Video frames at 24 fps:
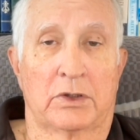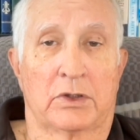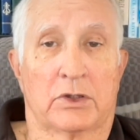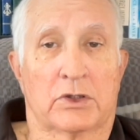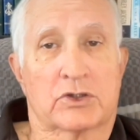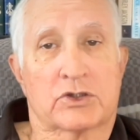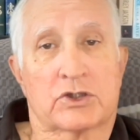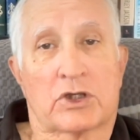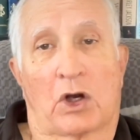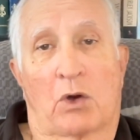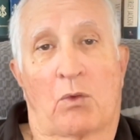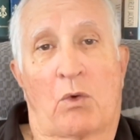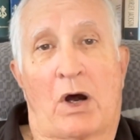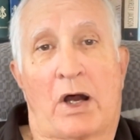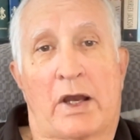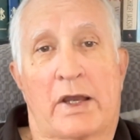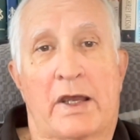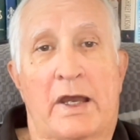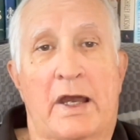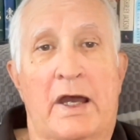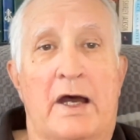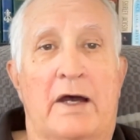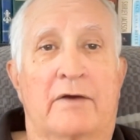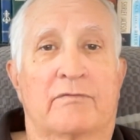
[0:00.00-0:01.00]
So why
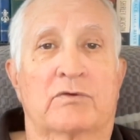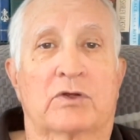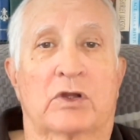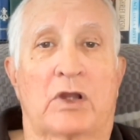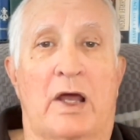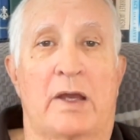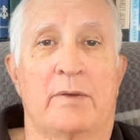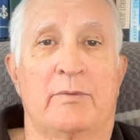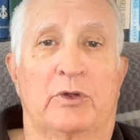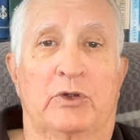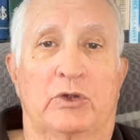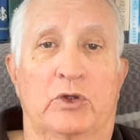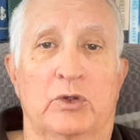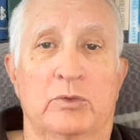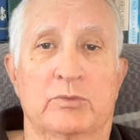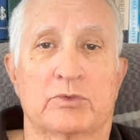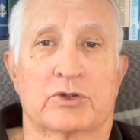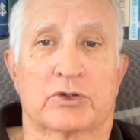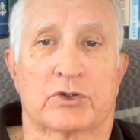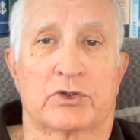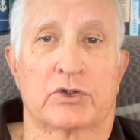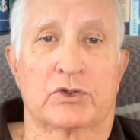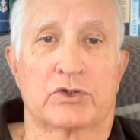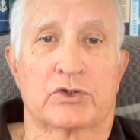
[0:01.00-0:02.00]
have climate
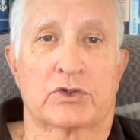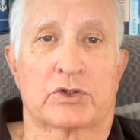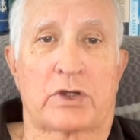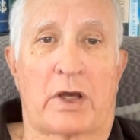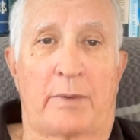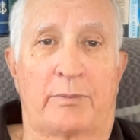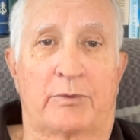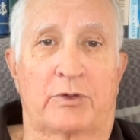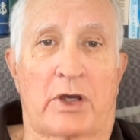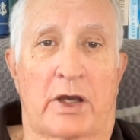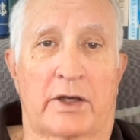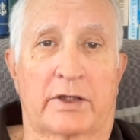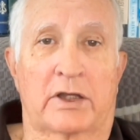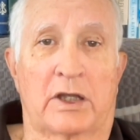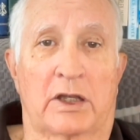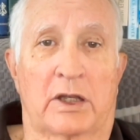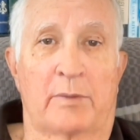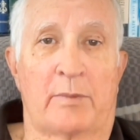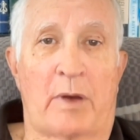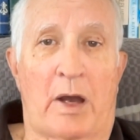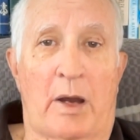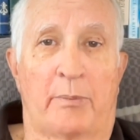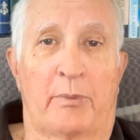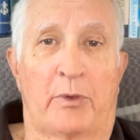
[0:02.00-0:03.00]
doomsters stopped talking
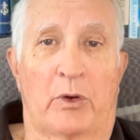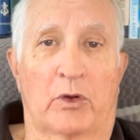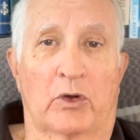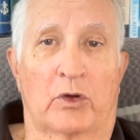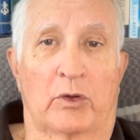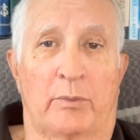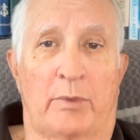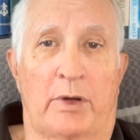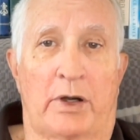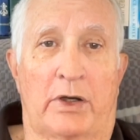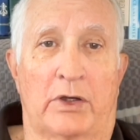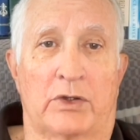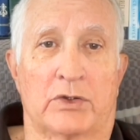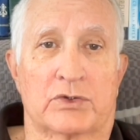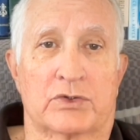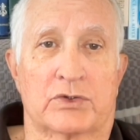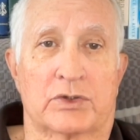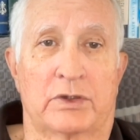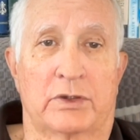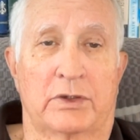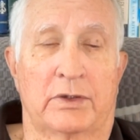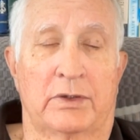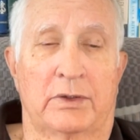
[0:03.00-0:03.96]
about polar bears?